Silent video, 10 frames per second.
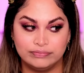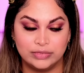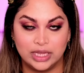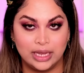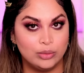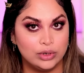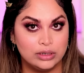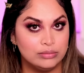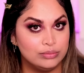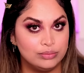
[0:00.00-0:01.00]
they were
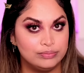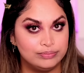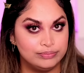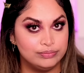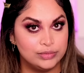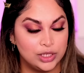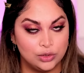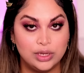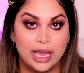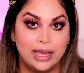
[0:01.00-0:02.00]
in
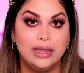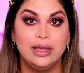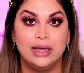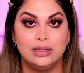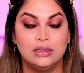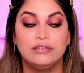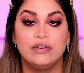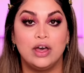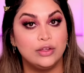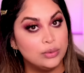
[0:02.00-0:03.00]
the UK and the
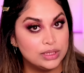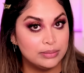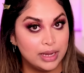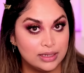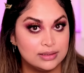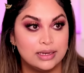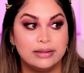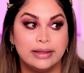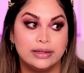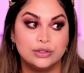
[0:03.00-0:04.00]
father was in Pakistan
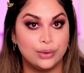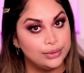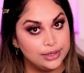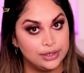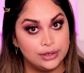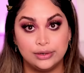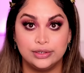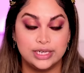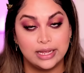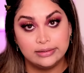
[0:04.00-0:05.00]
and they had told her, you know,
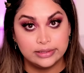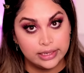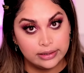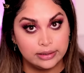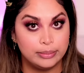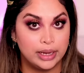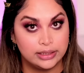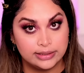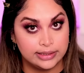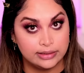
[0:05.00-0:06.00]
your dad's sick in
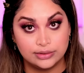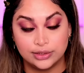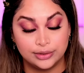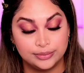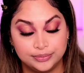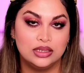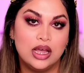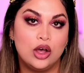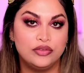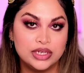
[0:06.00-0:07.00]
Pakistan. So
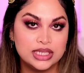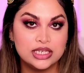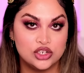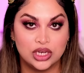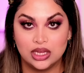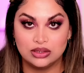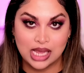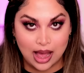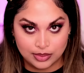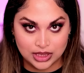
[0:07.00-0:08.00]
now obviously Shakil's
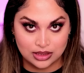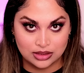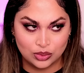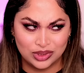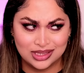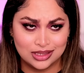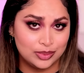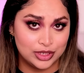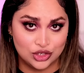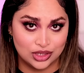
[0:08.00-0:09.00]
absence was
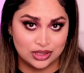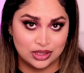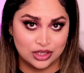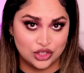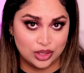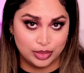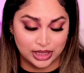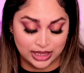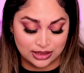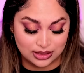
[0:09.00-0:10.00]
suspicious to the
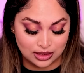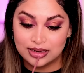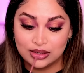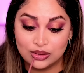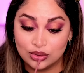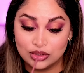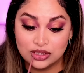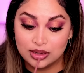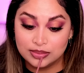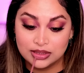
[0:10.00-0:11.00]
police. An
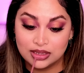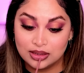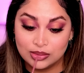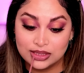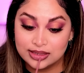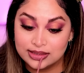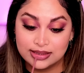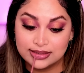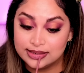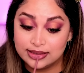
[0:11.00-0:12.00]
autopsy was
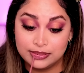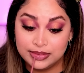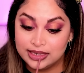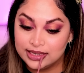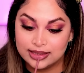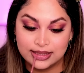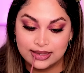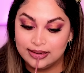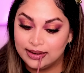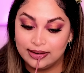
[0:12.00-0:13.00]
conducted
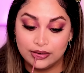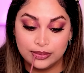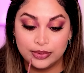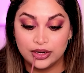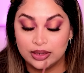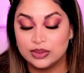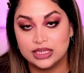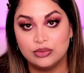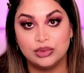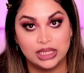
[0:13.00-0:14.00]
immediately and her body was
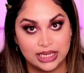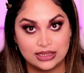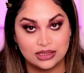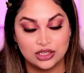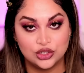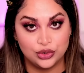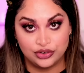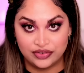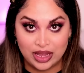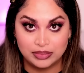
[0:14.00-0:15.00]
then released to
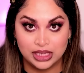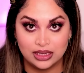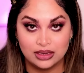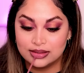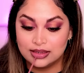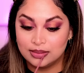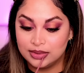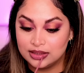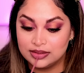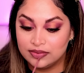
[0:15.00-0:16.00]
her family.
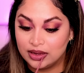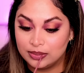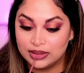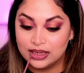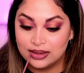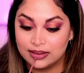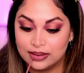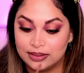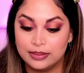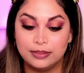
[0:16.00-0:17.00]
Samia's family
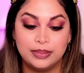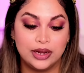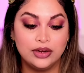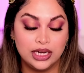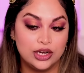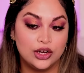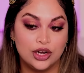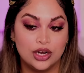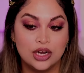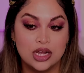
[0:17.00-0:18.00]
buried
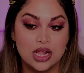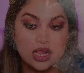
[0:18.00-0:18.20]
her